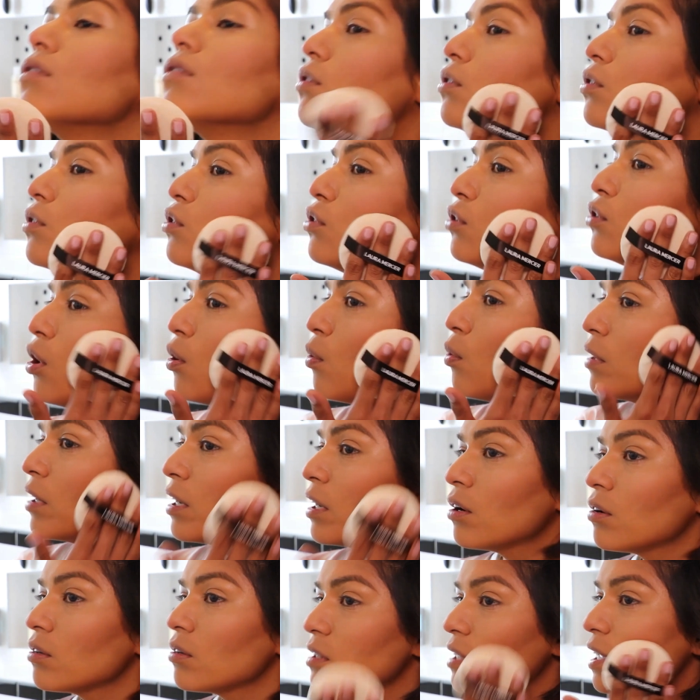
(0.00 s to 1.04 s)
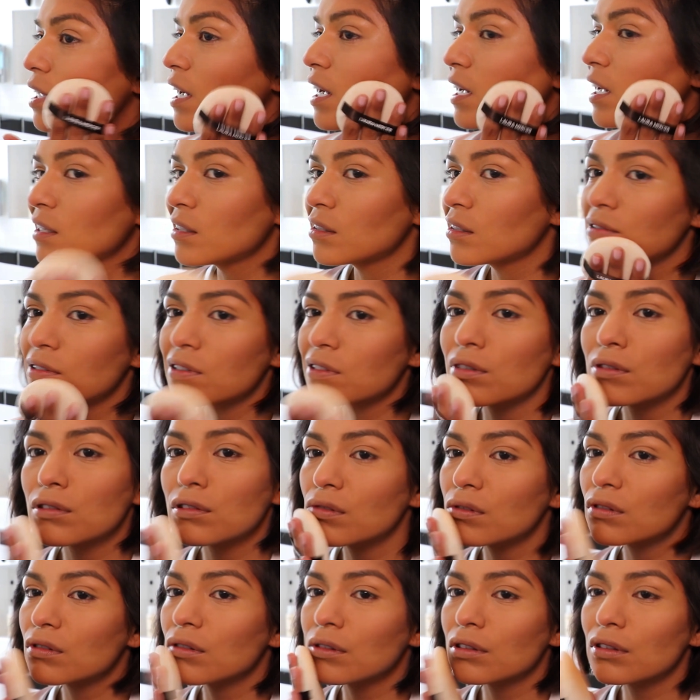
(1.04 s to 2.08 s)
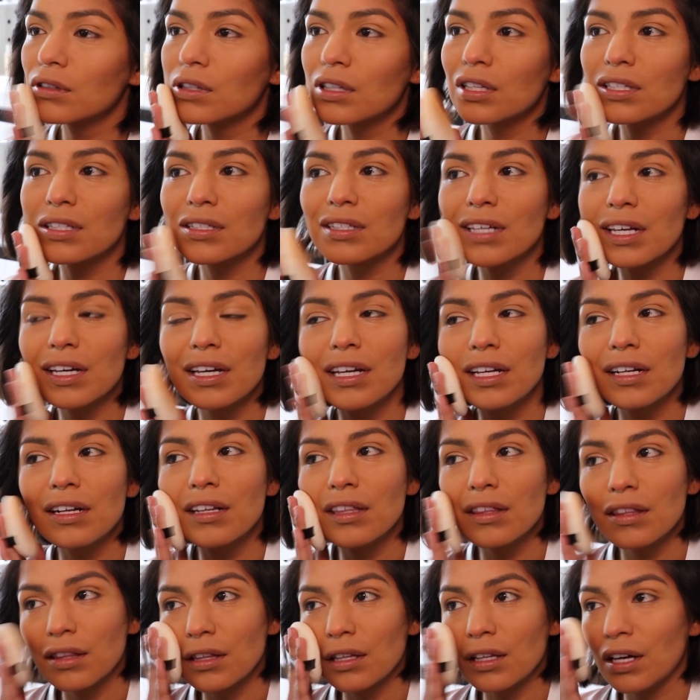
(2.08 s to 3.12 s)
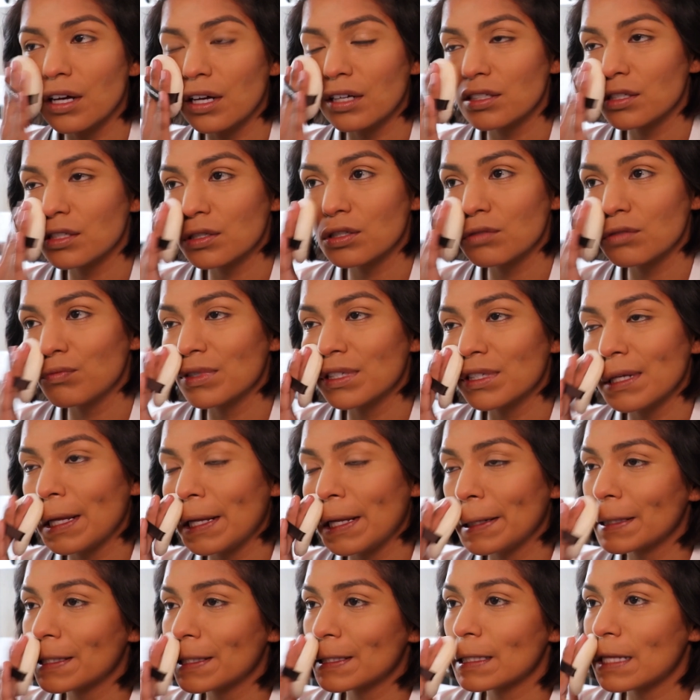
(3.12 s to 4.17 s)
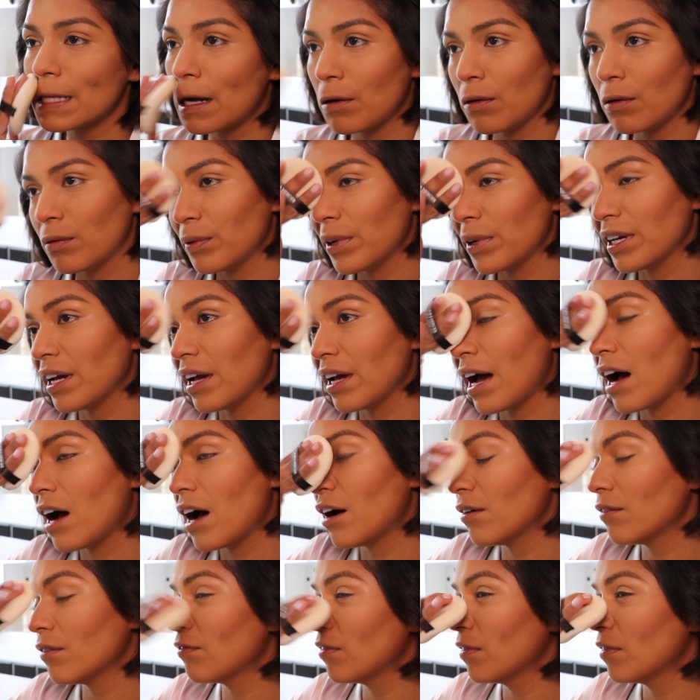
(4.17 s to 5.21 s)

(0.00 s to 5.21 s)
no one else has the skin and the resilience that we have.